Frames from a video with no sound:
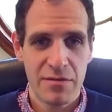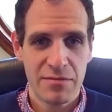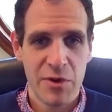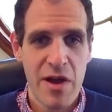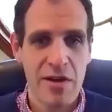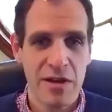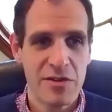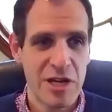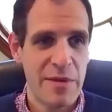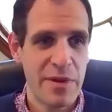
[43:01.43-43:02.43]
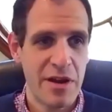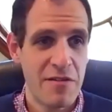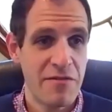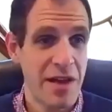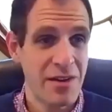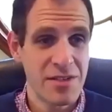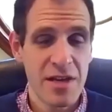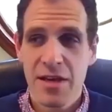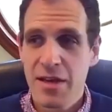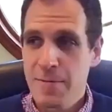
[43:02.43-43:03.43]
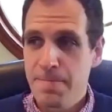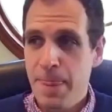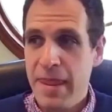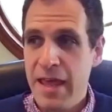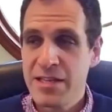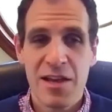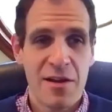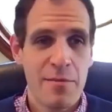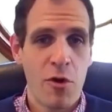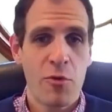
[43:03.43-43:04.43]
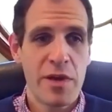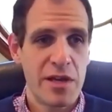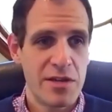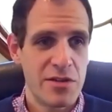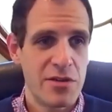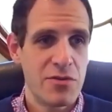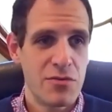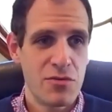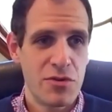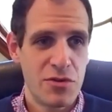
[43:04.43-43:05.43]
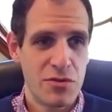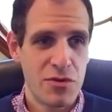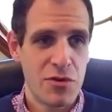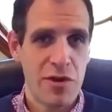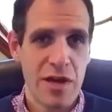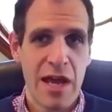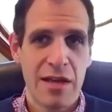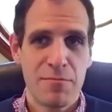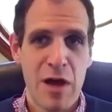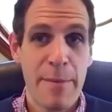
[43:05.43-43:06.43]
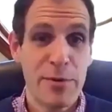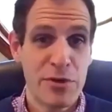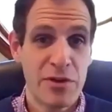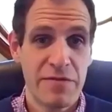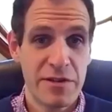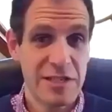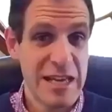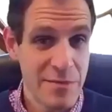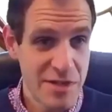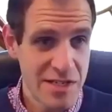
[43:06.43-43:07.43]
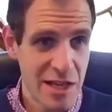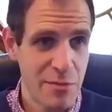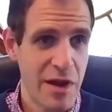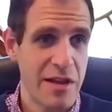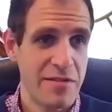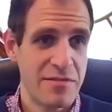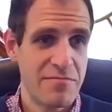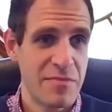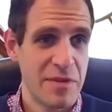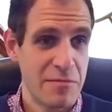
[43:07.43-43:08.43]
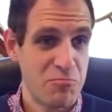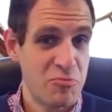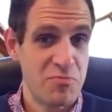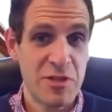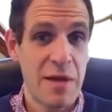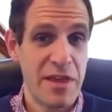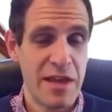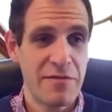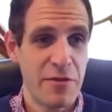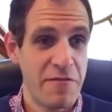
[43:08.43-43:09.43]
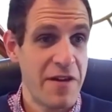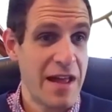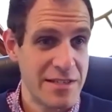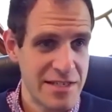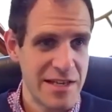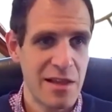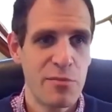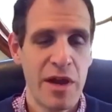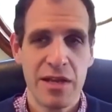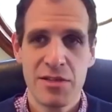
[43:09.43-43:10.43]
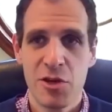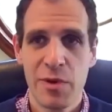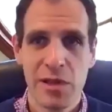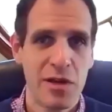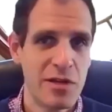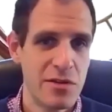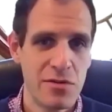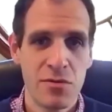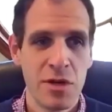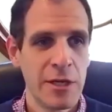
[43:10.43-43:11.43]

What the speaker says: crowning of a champion in our finals. Is there more we can do to create opportunity for teams to celebrate, something for fans to celebrate? And so we look to,